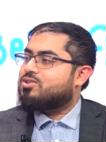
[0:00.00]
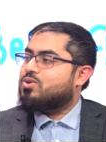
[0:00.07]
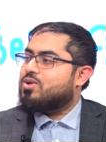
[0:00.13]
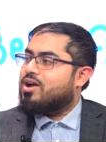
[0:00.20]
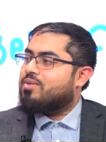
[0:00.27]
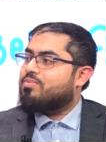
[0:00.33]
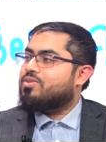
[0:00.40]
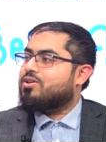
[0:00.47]

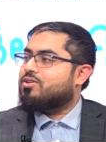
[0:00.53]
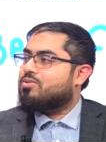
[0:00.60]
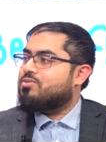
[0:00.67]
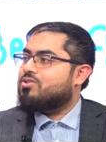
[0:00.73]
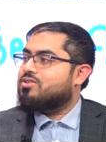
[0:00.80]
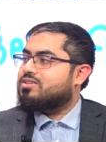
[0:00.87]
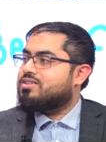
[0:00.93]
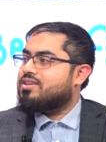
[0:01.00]
help the
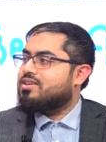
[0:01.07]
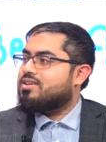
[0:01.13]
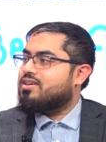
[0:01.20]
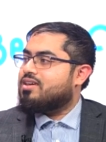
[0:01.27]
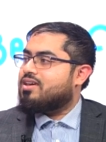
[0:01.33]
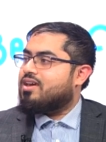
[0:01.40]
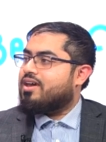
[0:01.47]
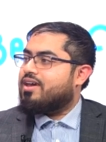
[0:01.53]
community,
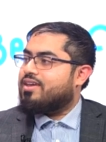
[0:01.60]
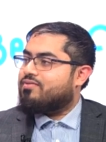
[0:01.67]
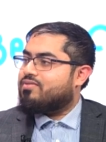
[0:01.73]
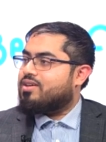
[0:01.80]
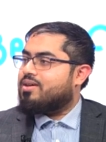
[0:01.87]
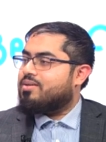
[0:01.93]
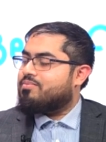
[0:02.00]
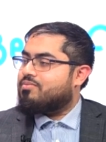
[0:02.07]

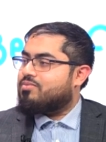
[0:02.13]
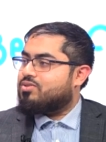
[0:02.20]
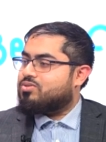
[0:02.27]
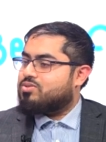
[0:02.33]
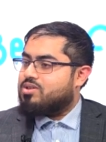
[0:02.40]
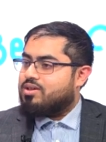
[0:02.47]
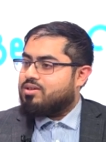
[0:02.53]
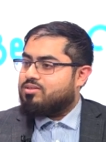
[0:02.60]

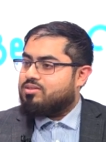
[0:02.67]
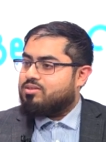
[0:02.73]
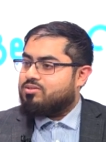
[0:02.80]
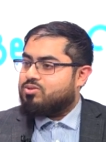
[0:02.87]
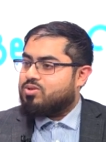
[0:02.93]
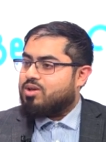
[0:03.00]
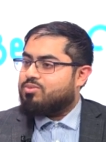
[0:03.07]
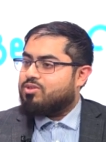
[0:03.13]

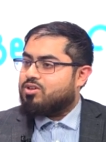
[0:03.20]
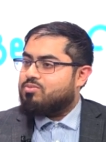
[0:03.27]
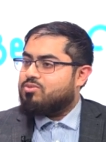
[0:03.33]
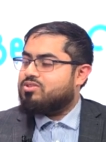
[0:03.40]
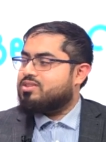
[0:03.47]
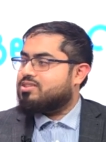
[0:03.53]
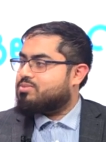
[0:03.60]
to help the community,